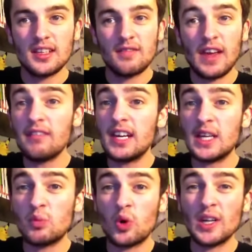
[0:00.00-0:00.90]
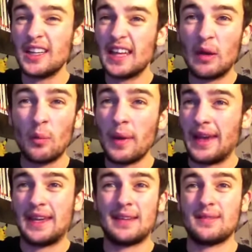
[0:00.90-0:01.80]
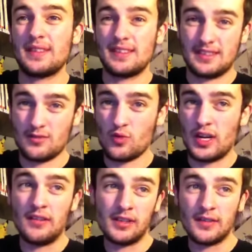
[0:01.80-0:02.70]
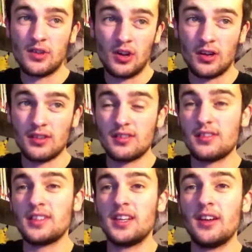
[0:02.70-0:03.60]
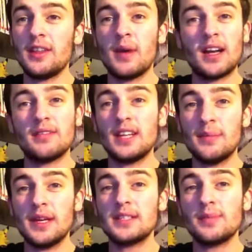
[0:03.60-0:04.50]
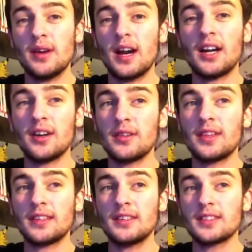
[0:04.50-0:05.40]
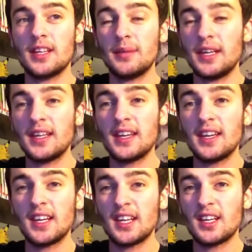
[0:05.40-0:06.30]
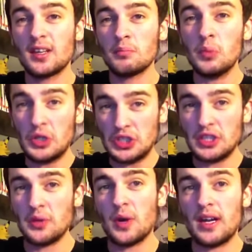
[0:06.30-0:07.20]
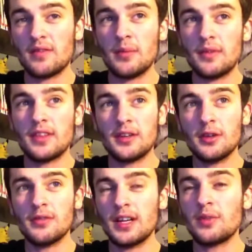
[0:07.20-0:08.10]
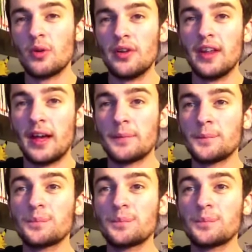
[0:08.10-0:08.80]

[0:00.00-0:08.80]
They really want it, they'll pay whatever they've got. You know, they might have limits, but I don't think there's going to be much in the way of them if they do really want that.